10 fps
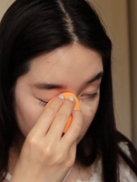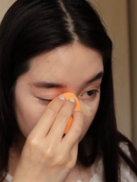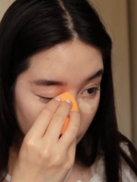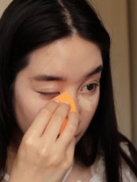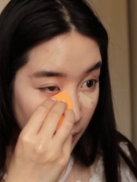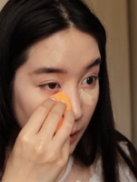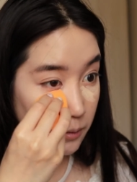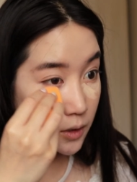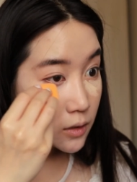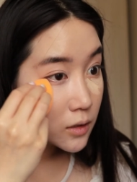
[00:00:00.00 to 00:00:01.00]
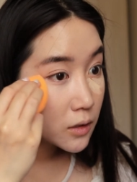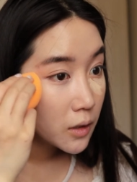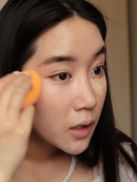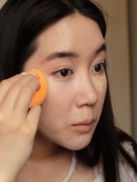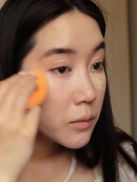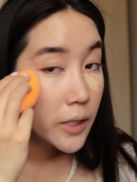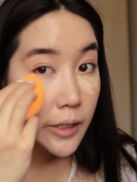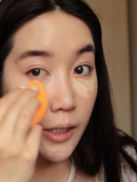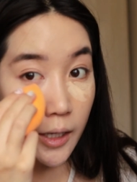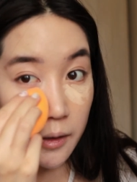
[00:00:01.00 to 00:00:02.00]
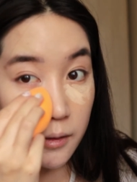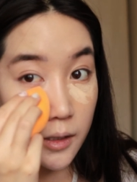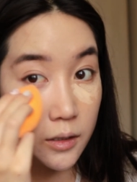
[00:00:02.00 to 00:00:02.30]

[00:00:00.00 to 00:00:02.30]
So I'm just blending out